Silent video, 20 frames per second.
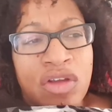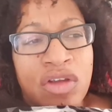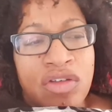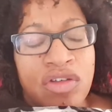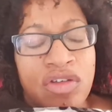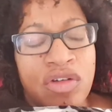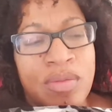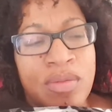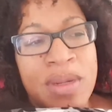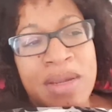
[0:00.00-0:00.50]

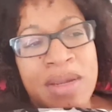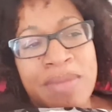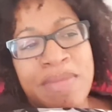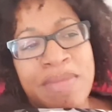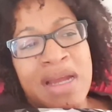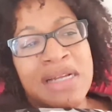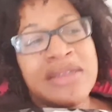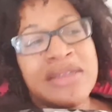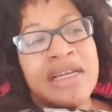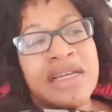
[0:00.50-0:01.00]
Do you mean
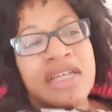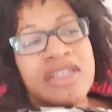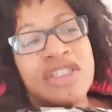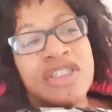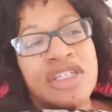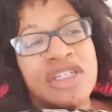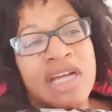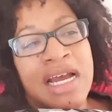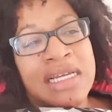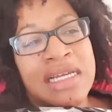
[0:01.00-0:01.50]

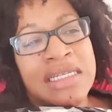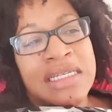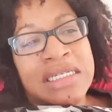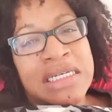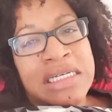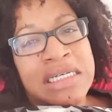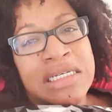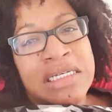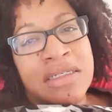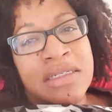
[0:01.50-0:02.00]
meditation as
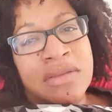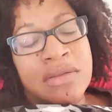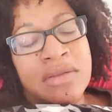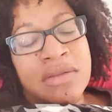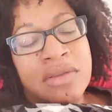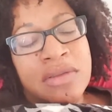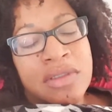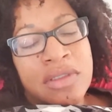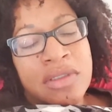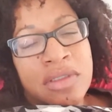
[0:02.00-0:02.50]

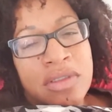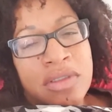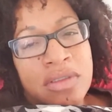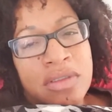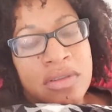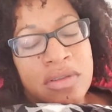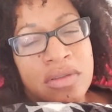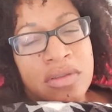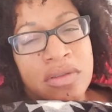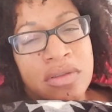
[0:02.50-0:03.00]
in
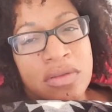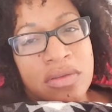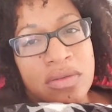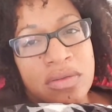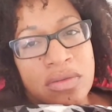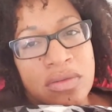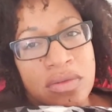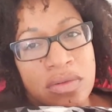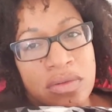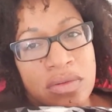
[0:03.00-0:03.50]

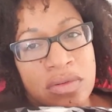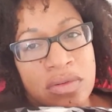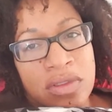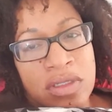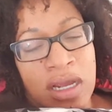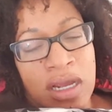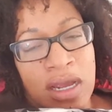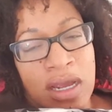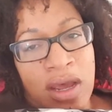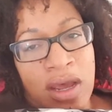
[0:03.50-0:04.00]

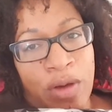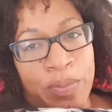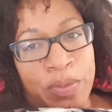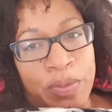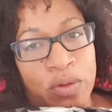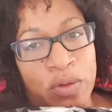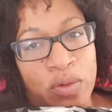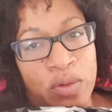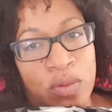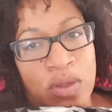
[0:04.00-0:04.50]
to help
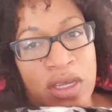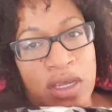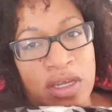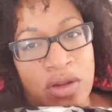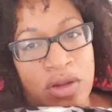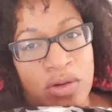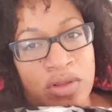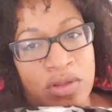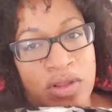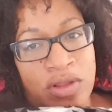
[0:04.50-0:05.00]
you get
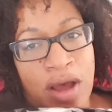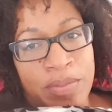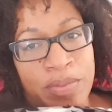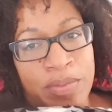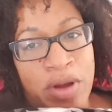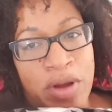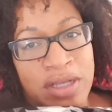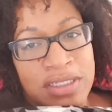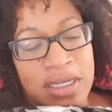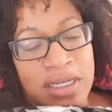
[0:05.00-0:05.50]
your thought
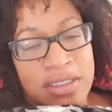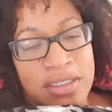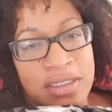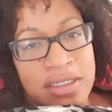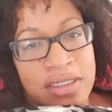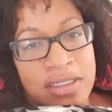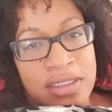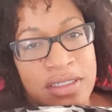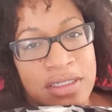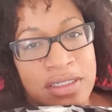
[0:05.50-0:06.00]

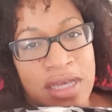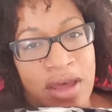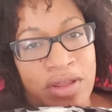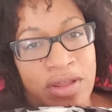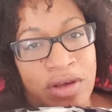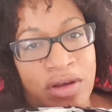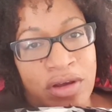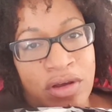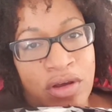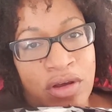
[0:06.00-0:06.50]
processes
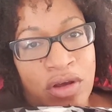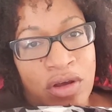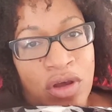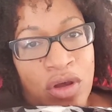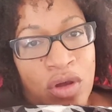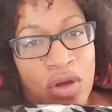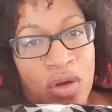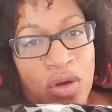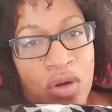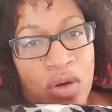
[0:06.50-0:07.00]
together?
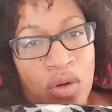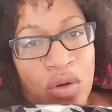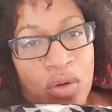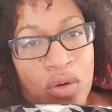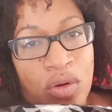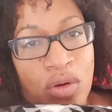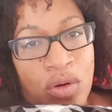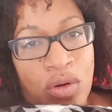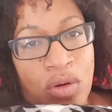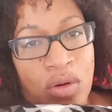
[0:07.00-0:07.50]

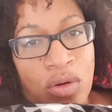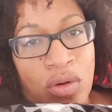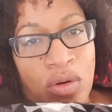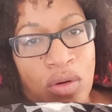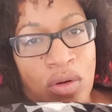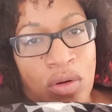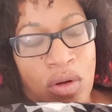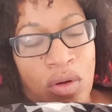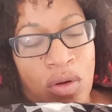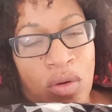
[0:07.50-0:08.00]

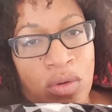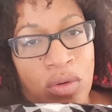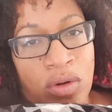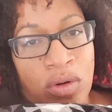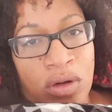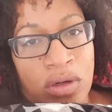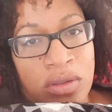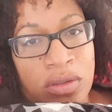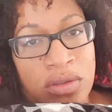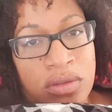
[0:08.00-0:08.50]

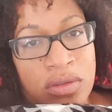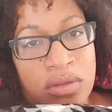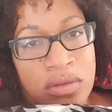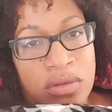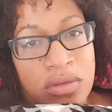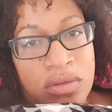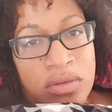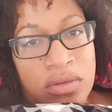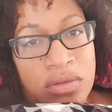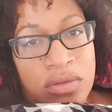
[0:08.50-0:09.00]
Or
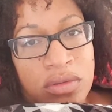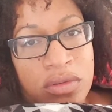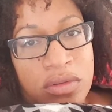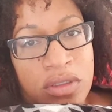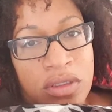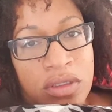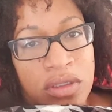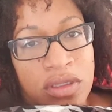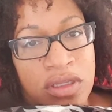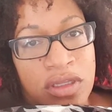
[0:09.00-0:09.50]

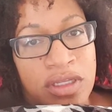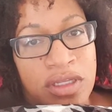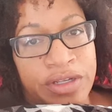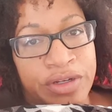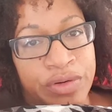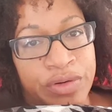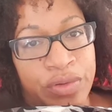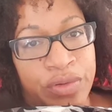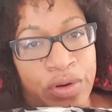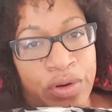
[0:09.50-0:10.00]

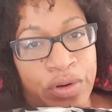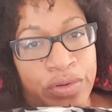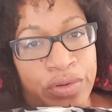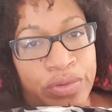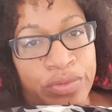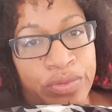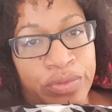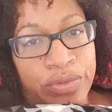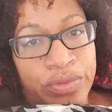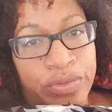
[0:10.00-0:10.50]
literal?